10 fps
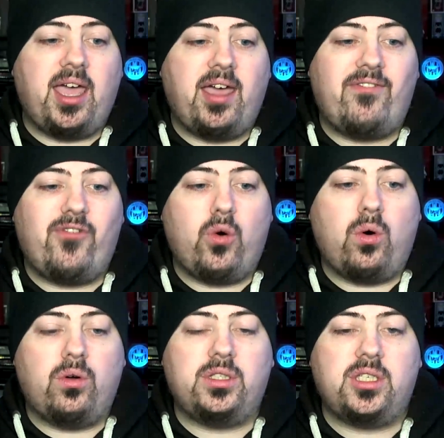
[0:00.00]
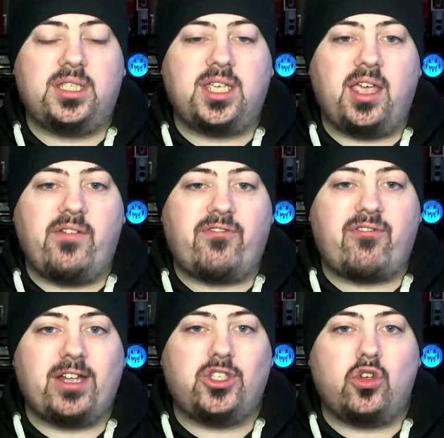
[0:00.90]
For to see
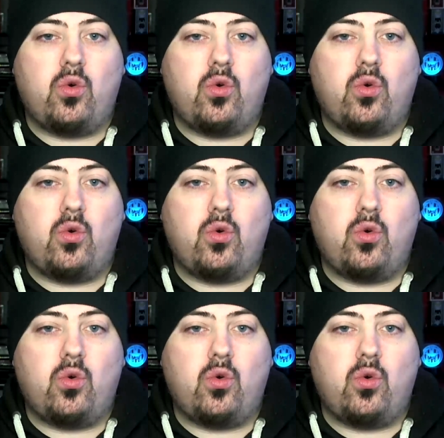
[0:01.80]
France